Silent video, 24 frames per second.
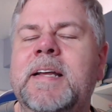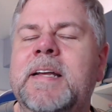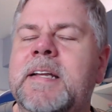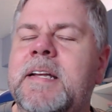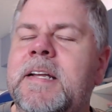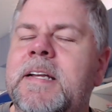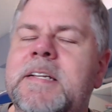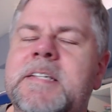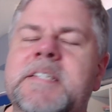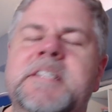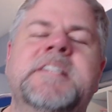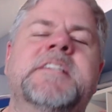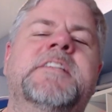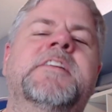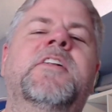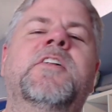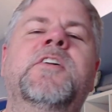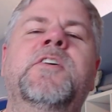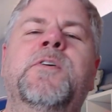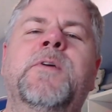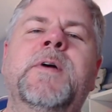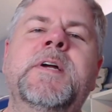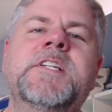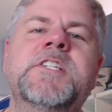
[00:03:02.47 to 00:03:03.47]
It's
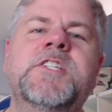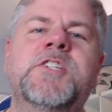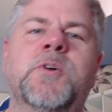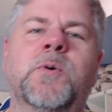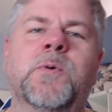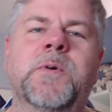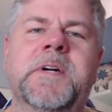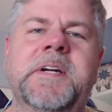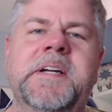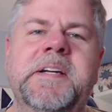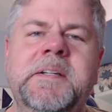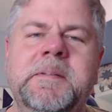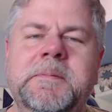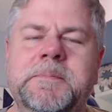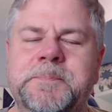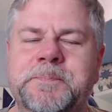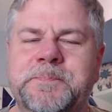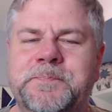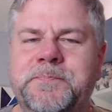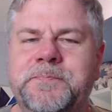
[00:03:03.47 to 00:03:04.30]
still a great story